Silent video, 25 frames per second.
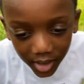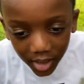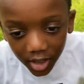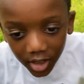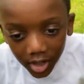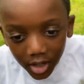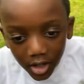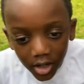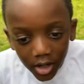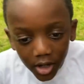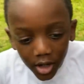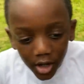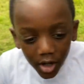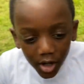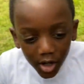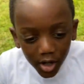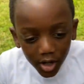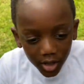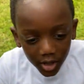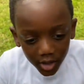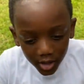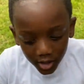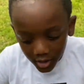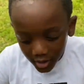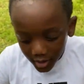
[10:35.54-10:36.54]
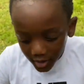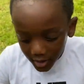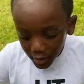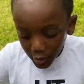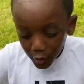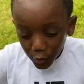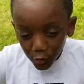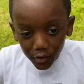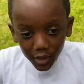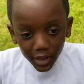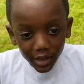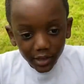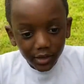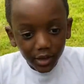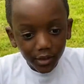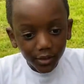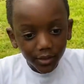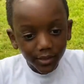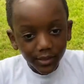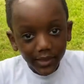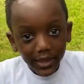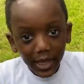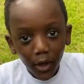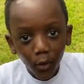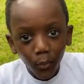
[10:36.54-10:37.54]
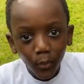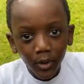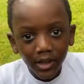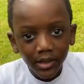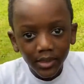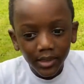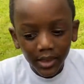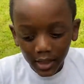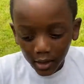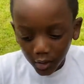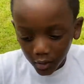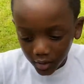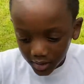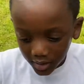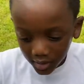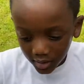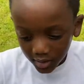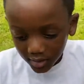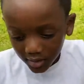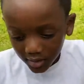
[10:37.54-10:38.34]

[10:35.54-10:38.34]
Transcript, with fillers: What's following you? It was like this scary thing.